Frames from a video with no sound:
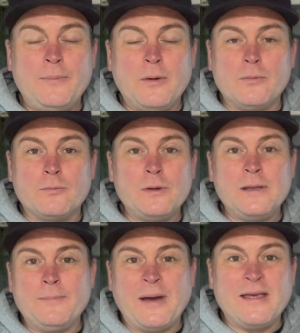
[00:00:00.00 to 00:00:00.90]
it
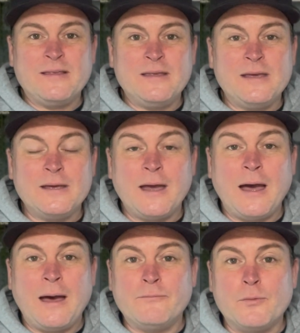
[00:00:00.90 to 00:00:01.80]
really basic.
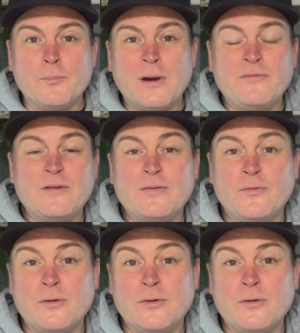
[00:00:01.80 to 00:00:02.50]
For breakfast, for